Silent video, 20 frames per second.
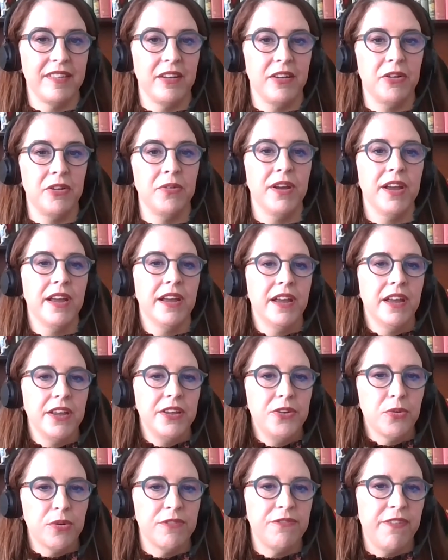So
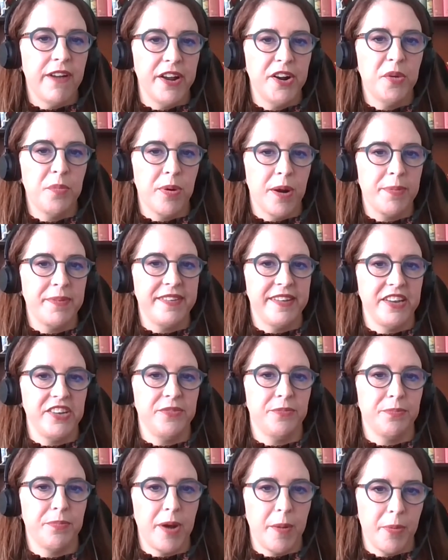your final
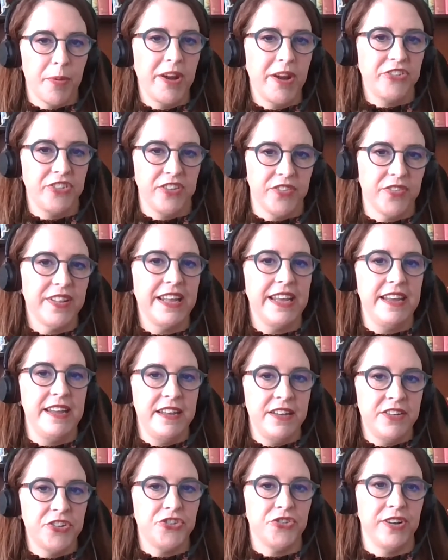preparations for the
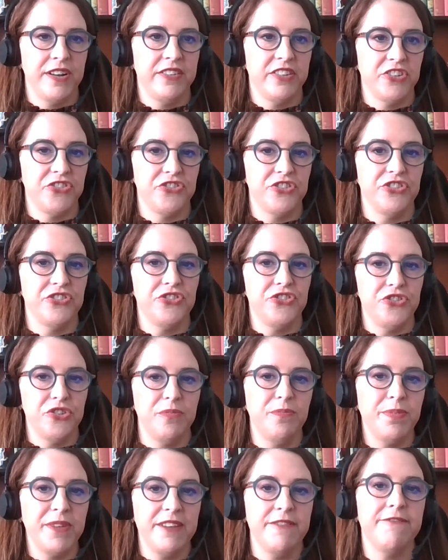end of transition
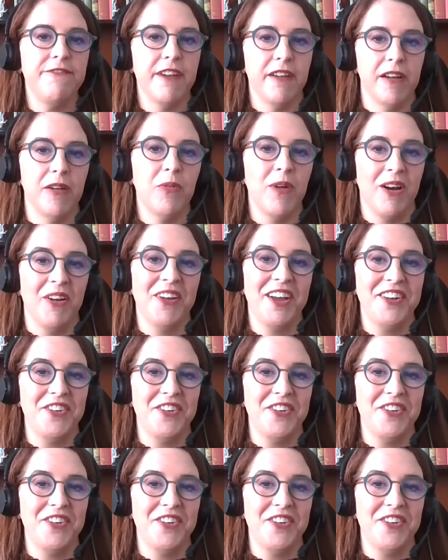should be very well